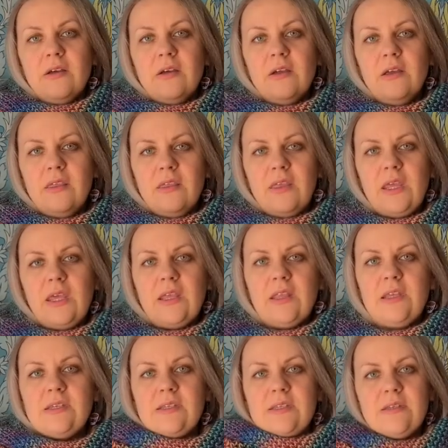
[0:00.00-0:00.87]
I
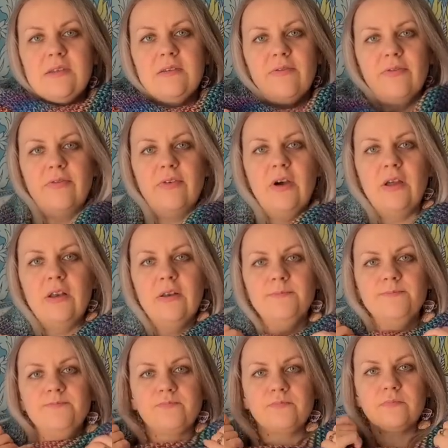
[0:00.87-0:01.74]
think this is
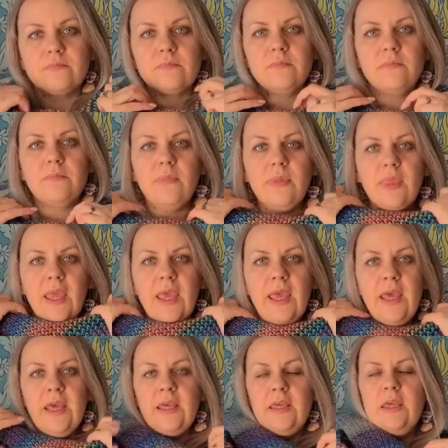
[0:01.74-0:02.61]
fun.
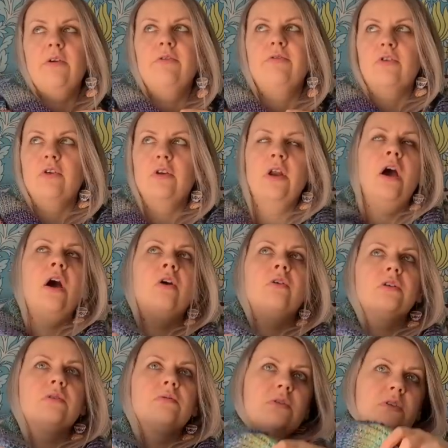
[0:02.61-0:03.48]
Yeah, for
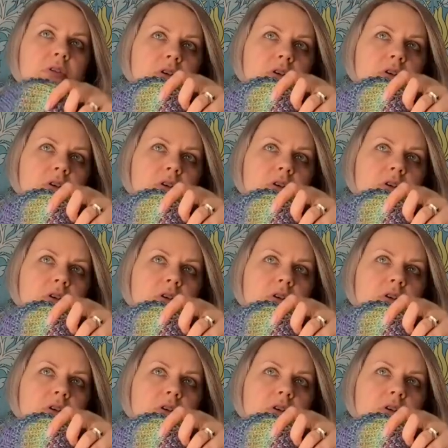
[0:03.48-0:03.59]
now it will